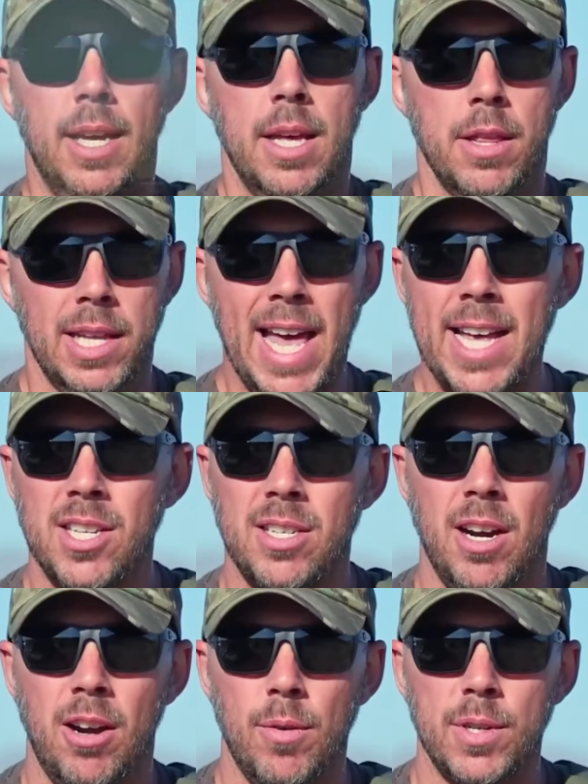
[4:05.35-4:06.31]
The last
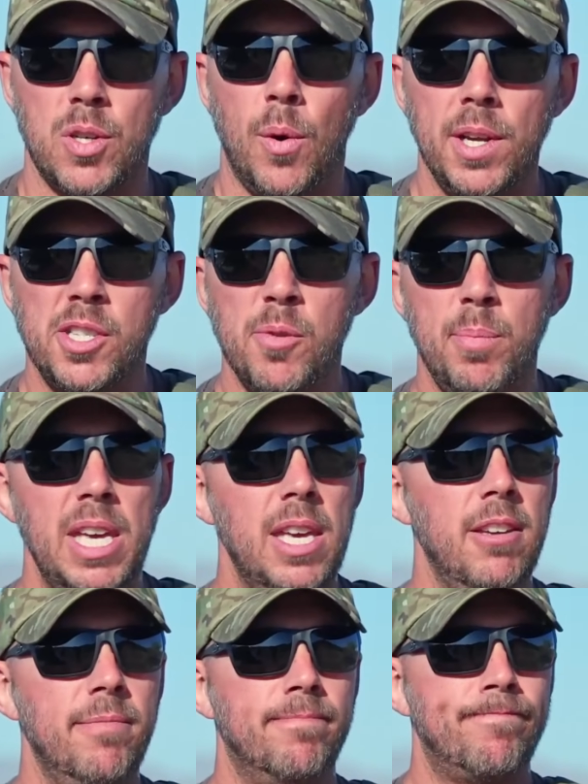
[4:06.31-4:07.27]
scenario is going to
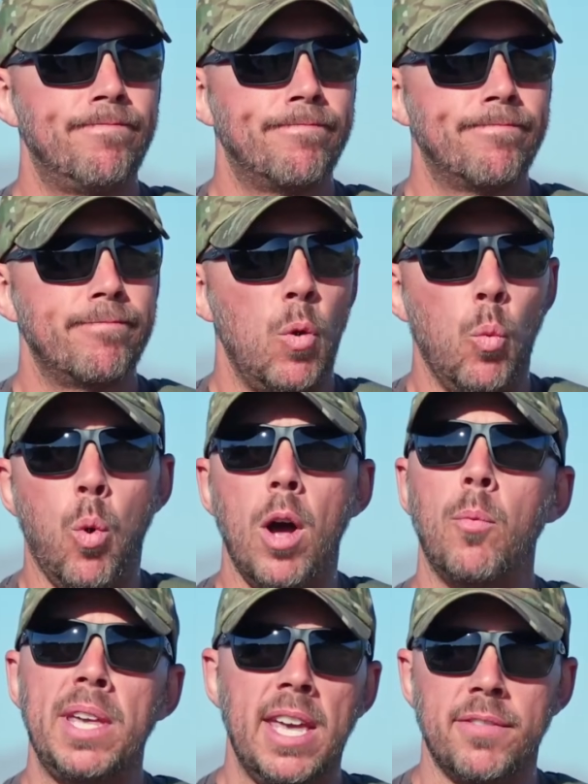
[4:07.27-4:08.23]
be
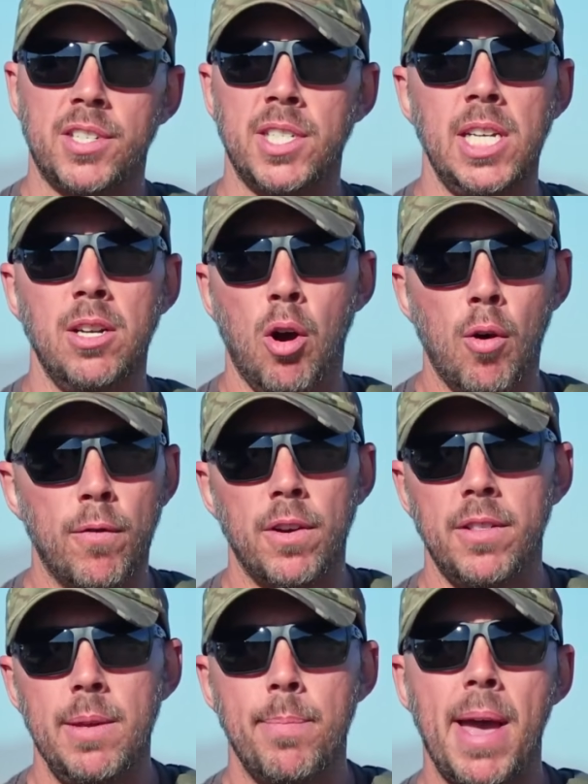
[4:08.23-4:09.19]
what we have seen
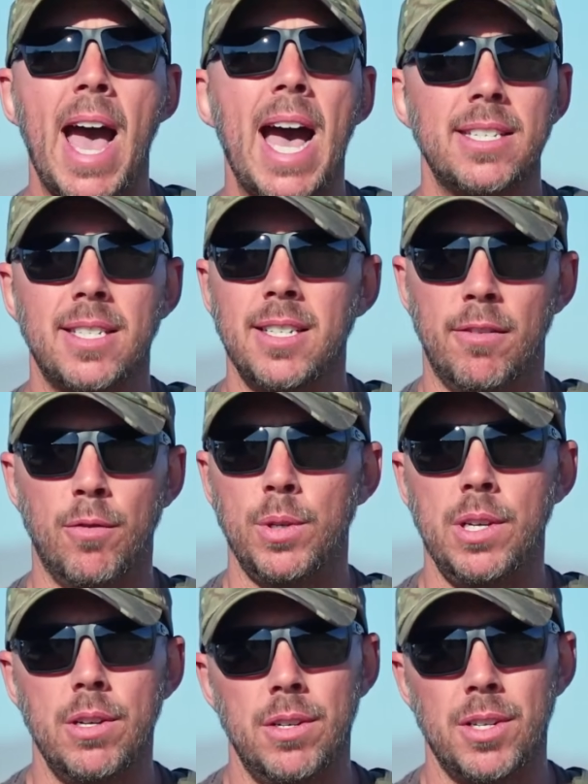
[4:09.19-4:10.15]
over the past
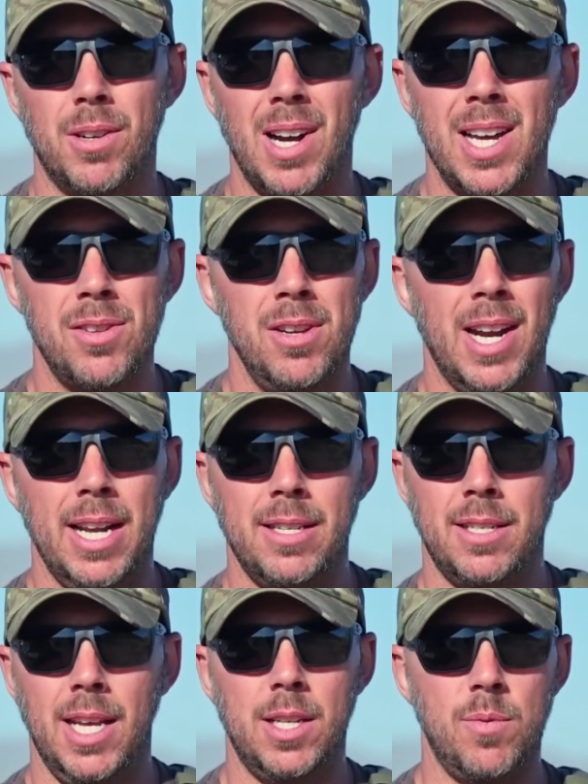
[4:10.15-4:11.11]
several years across the United
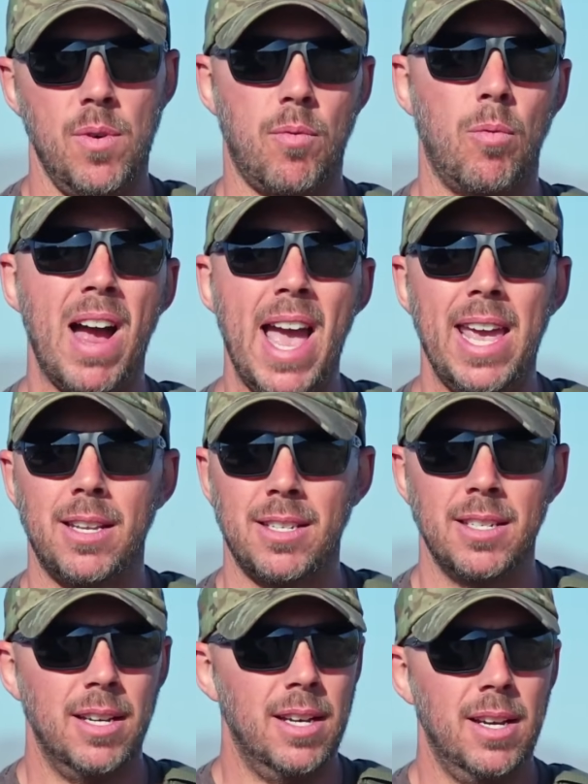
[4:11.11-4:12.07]
States with
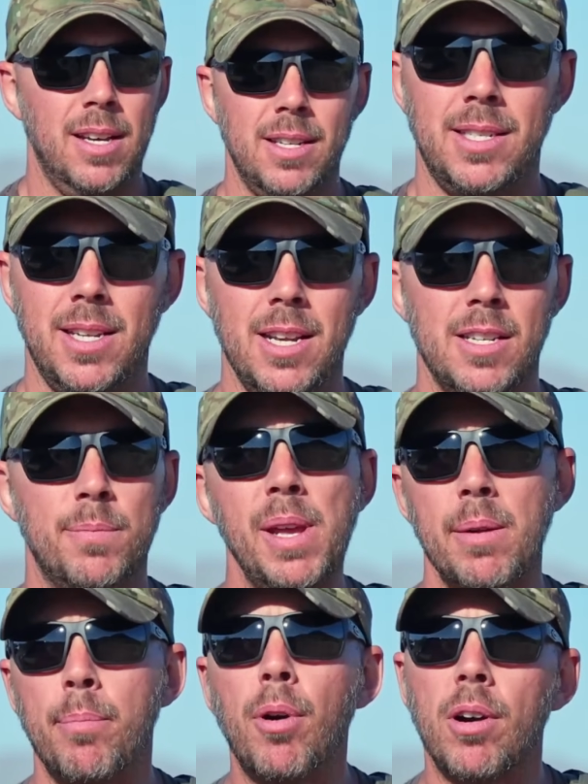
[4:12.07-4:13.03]
riots, cities
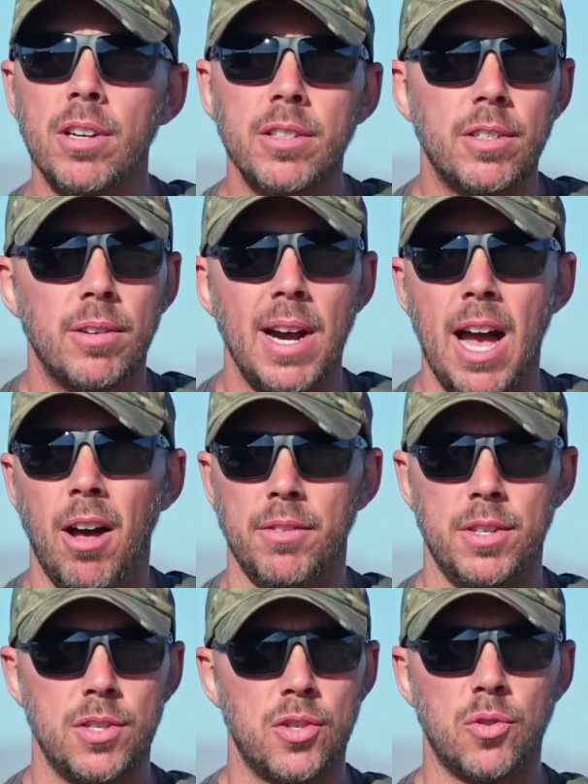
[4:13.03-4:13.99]
being burned to the
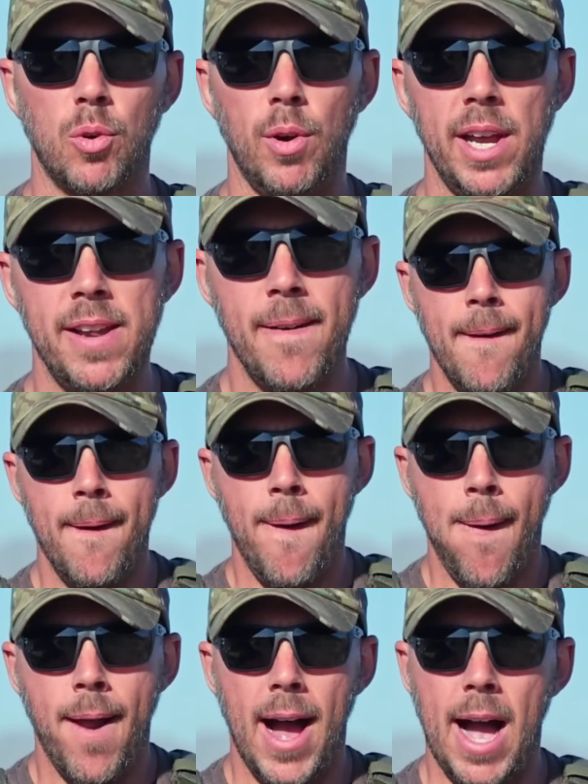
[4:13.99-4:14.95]
ground, destroyed.
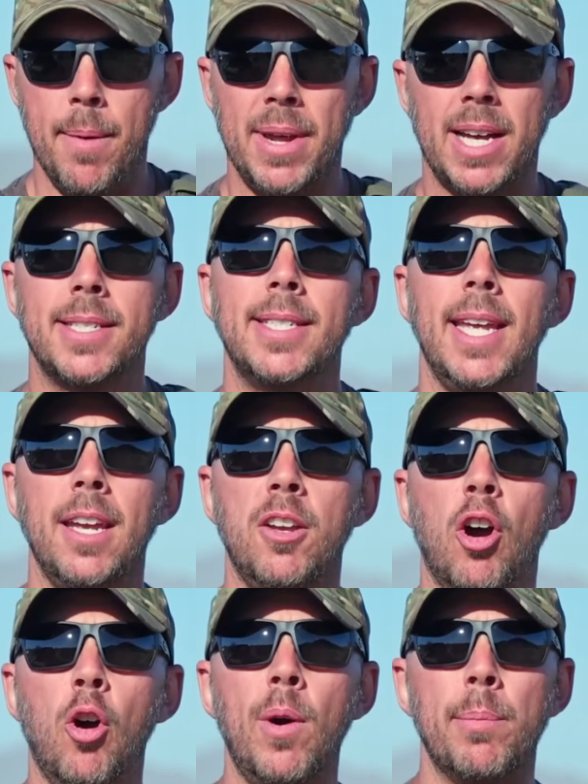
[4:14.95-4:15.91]
I'm not saying
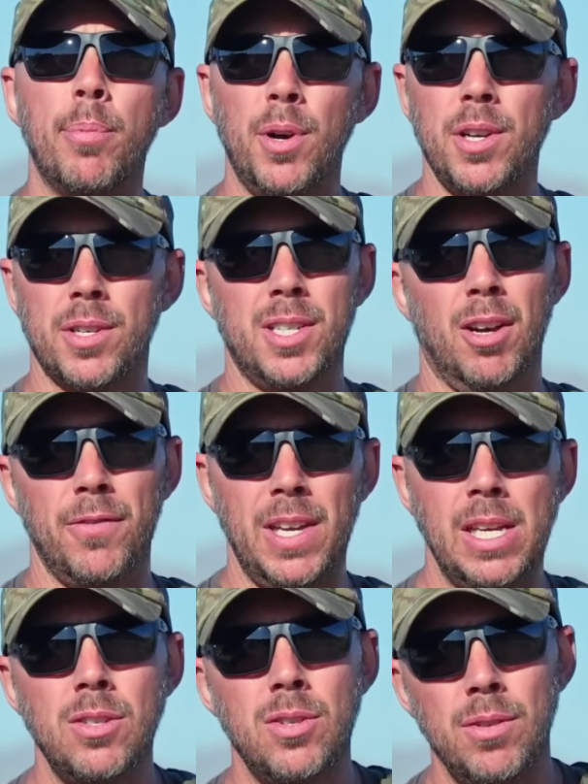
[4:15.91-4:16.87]
go and put yourself
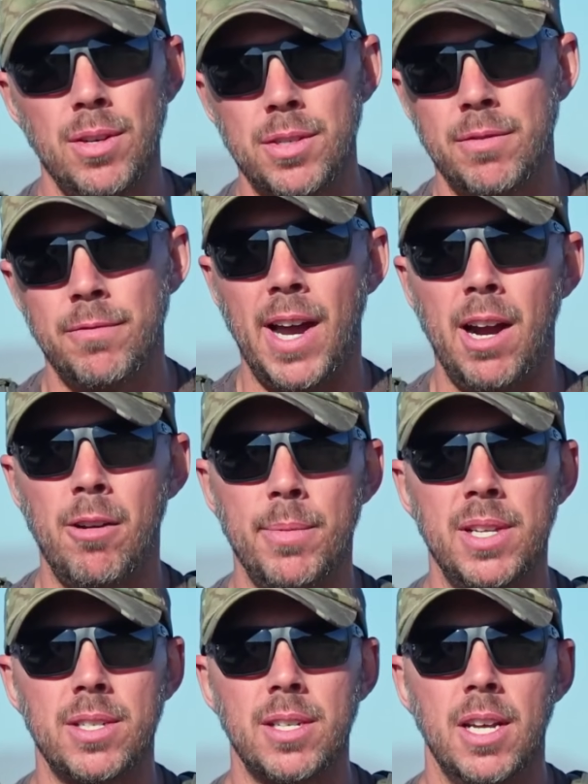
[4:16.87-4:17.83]
into those
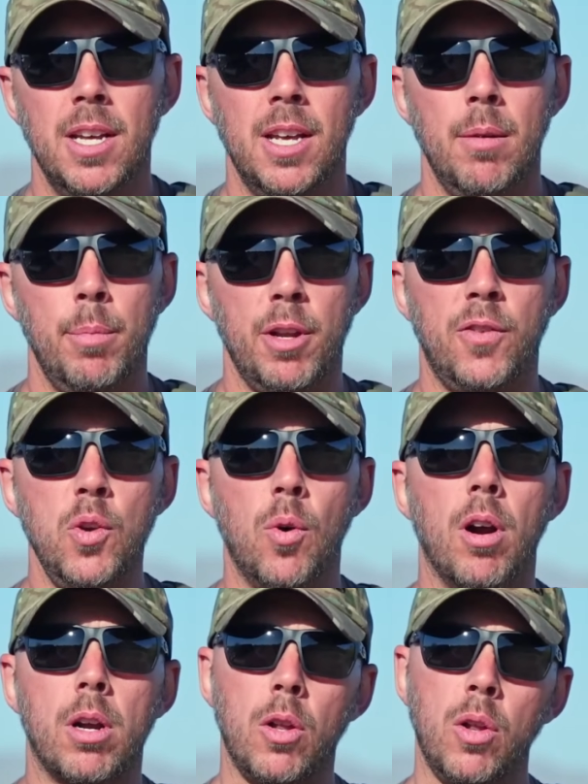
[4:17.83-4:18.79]
environments, but if you
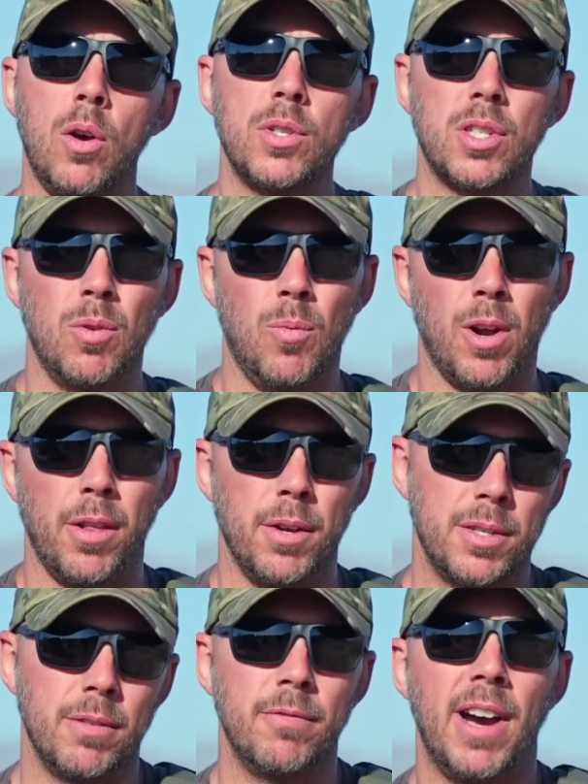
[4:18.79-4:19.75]
are close to one of
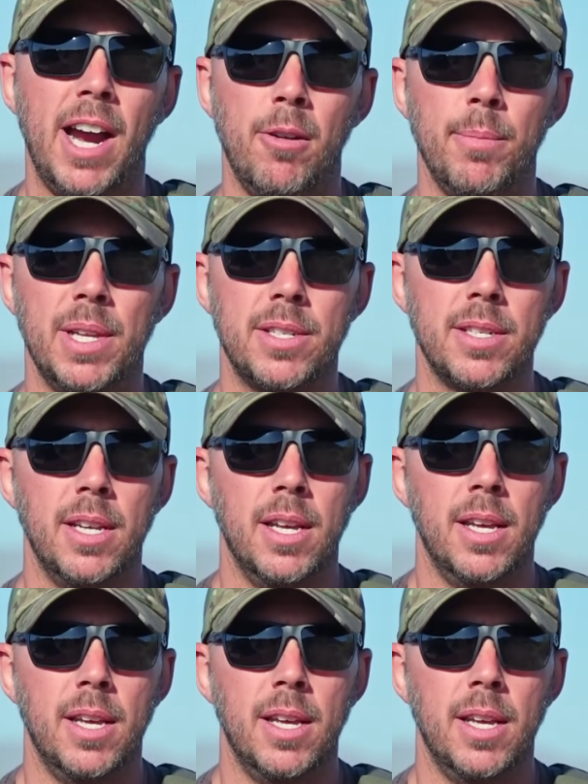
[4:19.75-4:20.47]
those environments,